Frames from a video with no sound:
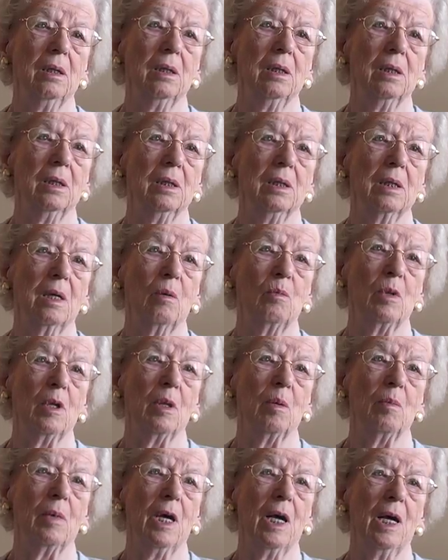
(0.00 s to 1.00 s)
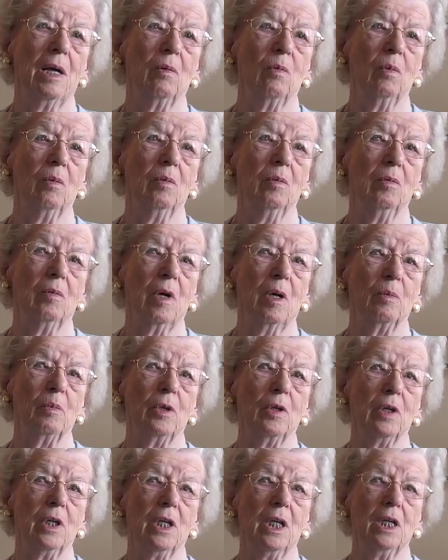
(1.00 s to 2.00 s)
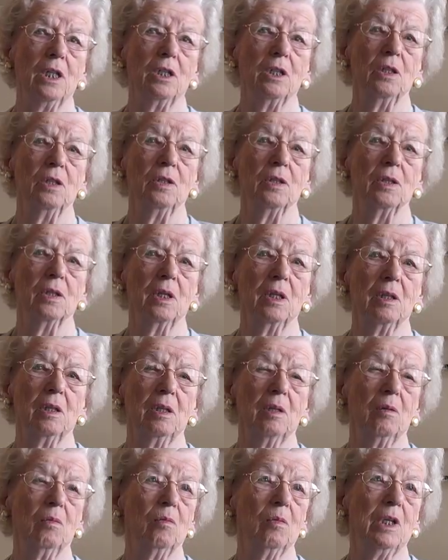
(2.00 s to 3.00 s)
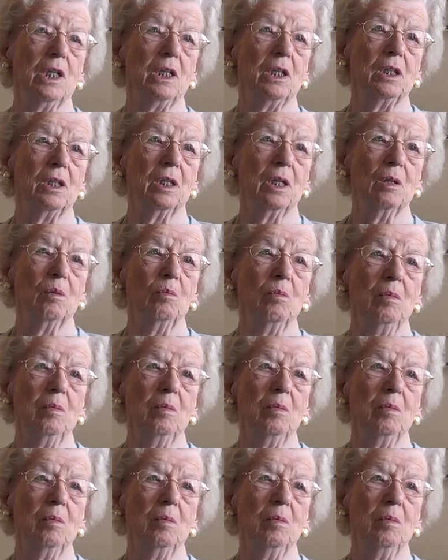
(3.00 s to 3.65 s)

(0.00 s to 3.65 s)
Some of them had reputations that had reached them.